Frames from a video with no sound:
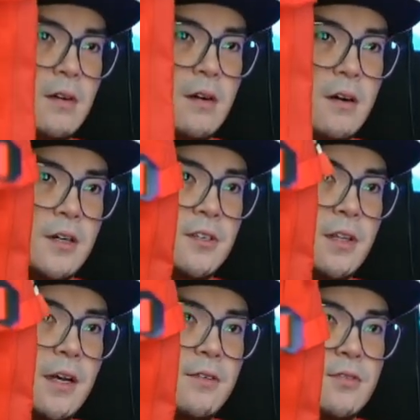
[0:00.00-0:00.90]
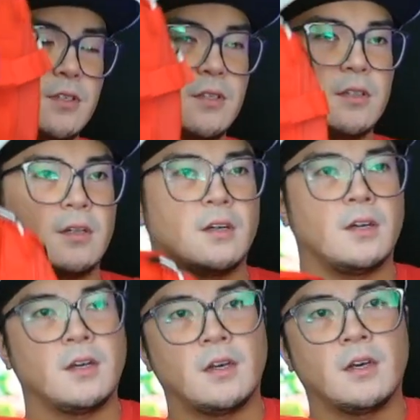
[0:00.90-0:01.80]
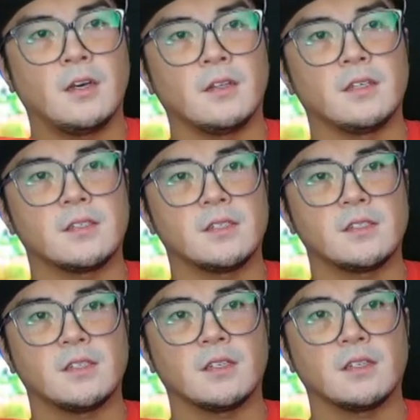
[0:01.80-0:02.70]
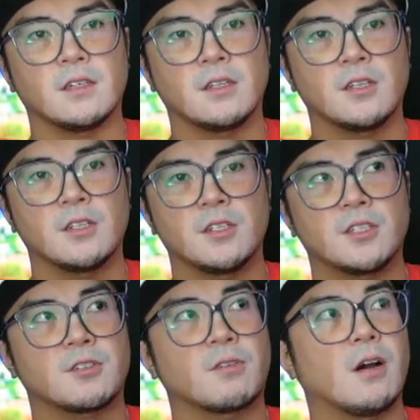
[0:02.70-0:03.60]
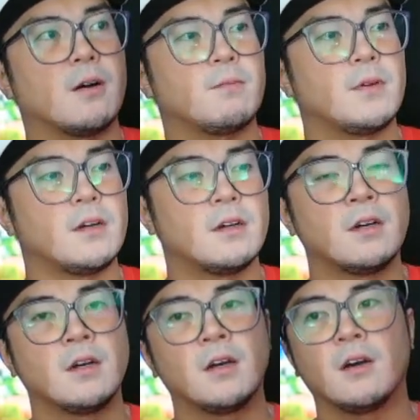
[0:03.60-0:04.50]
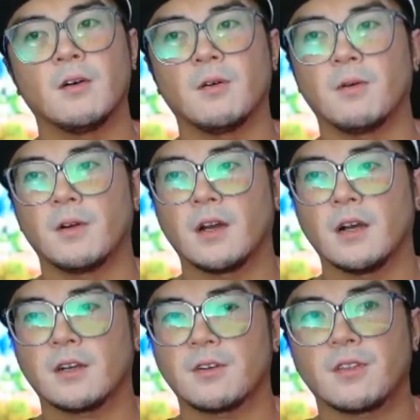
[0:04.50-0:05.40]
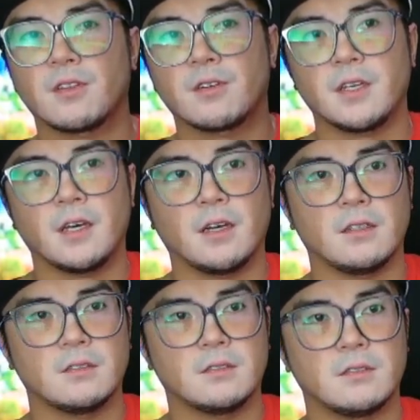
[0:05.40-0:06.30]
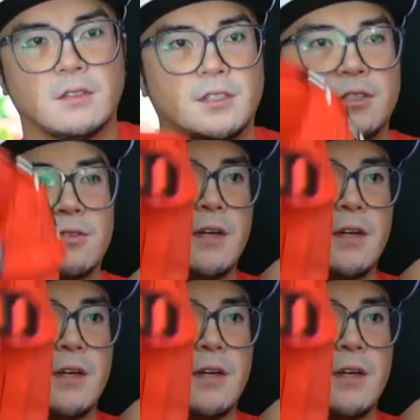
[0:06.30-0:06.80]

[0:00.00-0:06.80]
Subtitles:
on your left. This is the Strøm or Hugger 30L on your right.